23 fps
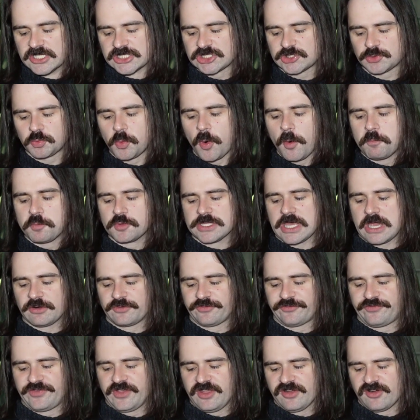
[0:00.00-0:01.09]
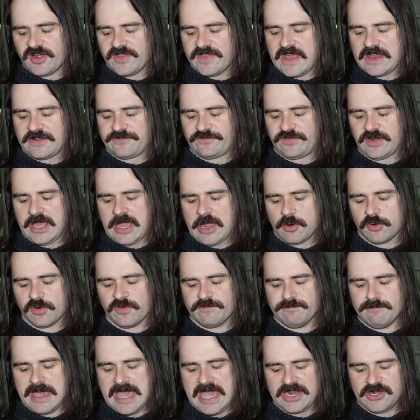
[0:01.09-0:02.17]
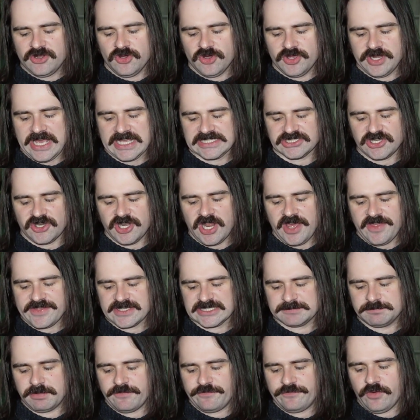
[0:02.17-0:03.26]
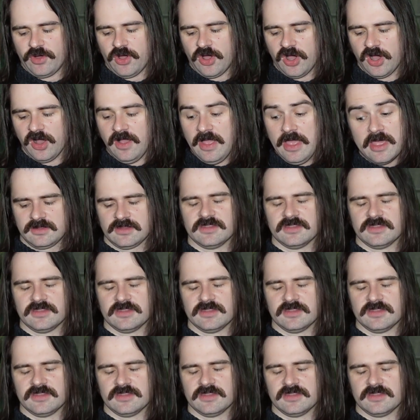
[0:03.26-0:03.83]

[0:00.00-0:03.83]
swoop without fear on that flower of manhood as on others before.